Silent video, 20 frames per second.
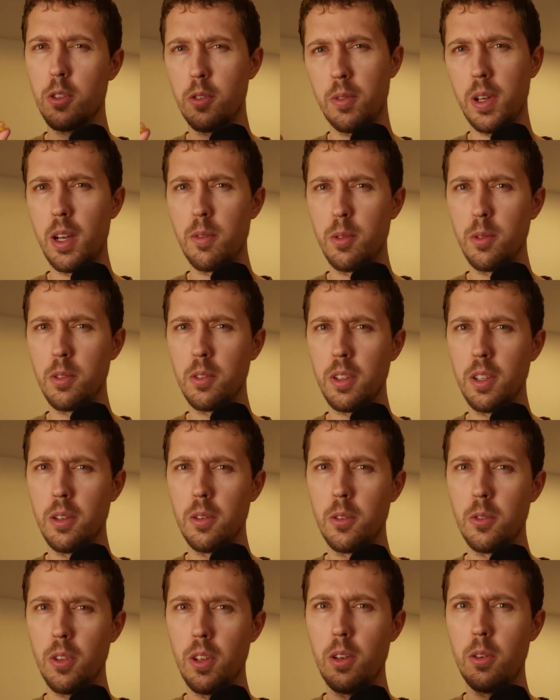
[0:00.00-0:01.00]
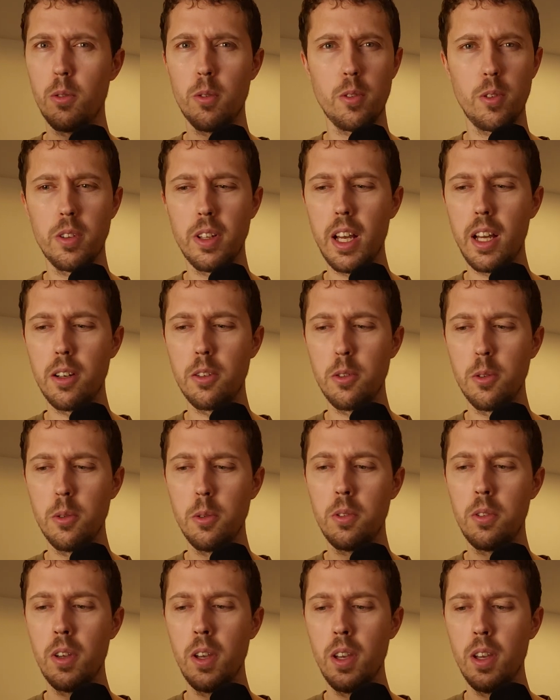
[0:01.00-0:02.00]
survival skills in northern
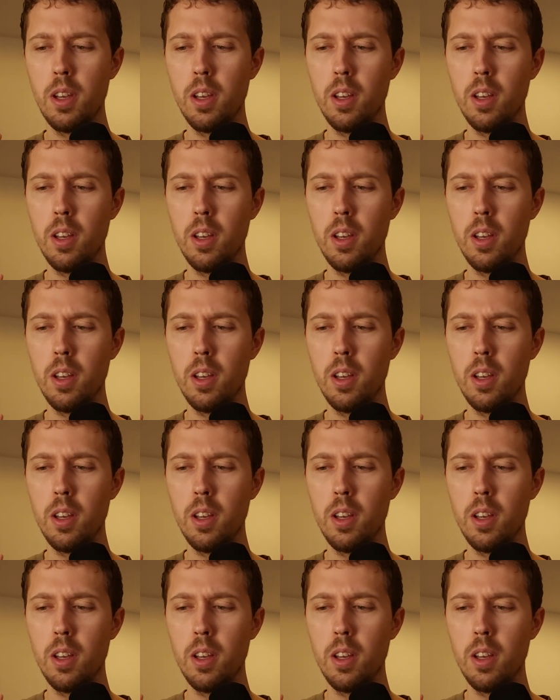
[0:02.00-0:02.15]
latitudes,